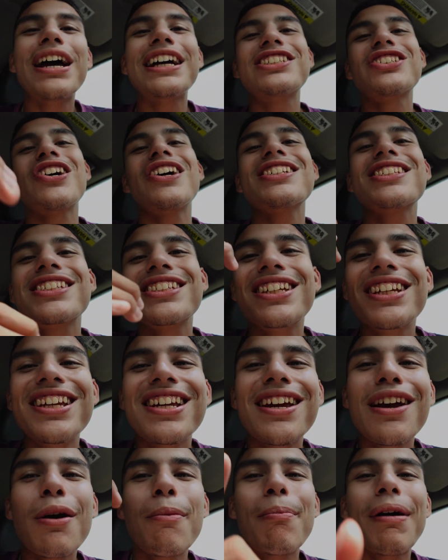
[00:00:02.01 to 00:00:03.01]
As y'all
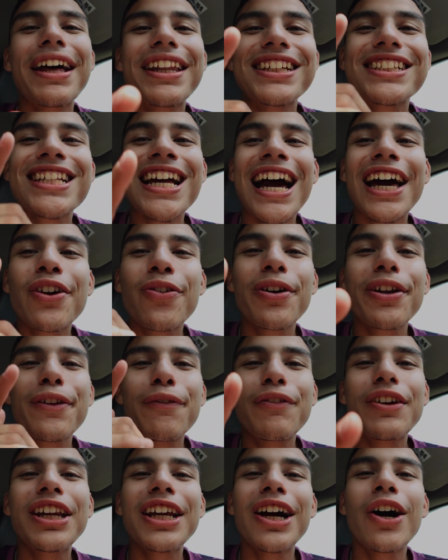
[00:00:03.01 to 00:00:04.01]
see by the title of the
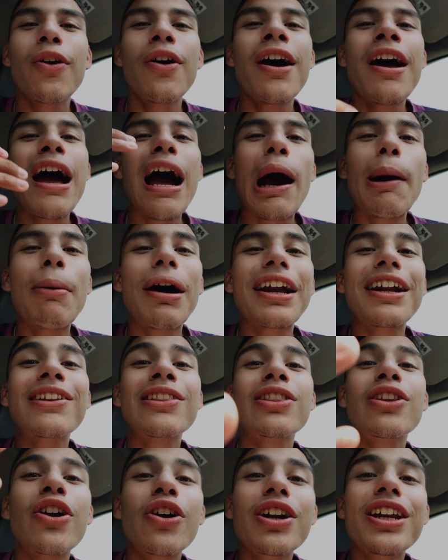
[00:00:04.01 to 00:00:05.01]
video, I bought a
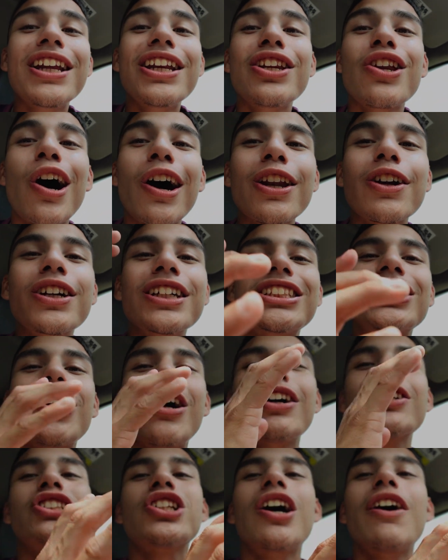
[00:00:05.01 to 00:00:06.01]
$30
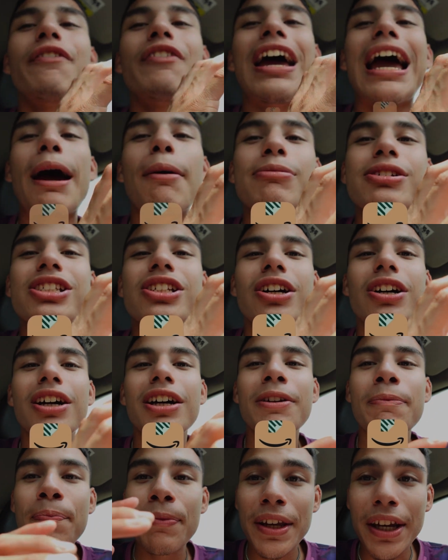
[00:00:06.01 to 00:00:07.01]
exhaust off
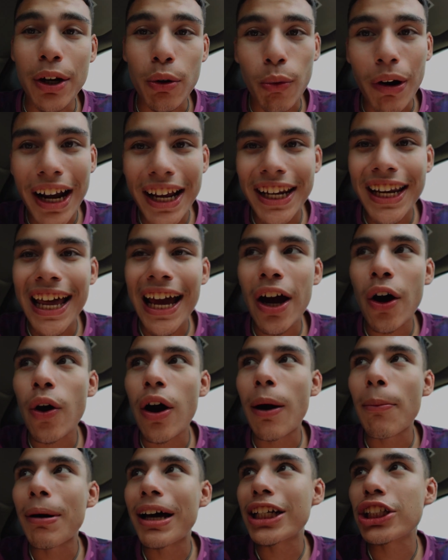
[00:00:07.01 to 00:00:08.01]
Amazon, and right now
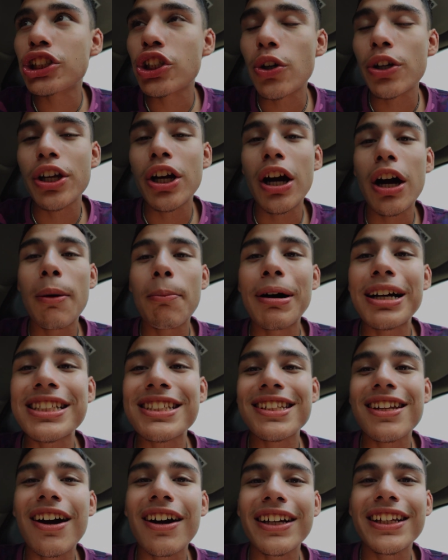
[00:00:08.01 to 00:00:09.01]
I'm about to show y'all my
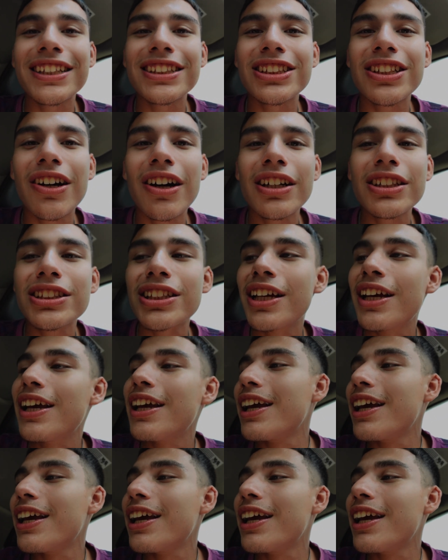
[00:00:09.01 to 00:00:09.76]
stock exhaust.